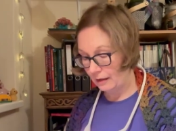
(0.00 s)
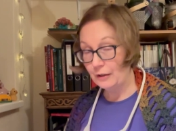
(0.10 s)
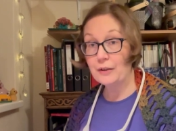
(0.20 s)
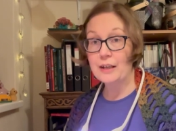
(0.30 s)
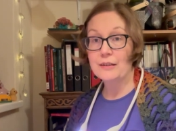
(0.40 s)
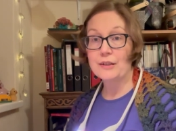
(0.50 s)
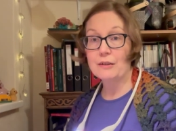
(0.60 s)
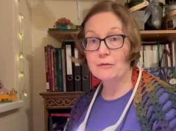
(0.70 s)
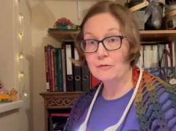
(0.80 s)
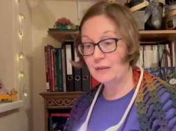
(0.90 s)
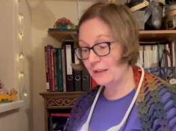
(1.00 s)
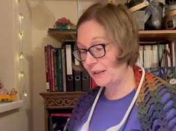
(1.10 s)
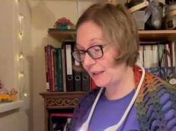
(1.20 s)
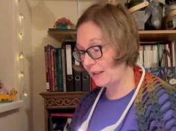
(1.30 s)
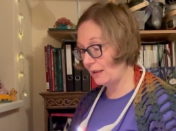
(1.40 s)
Okay, so
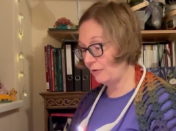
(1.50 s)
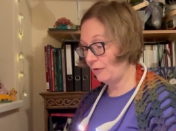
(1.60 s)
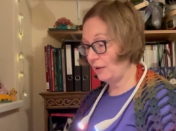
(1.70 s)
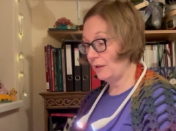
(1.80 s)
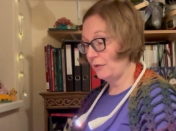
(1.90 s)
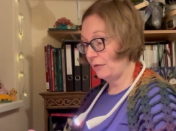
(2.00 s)
let's try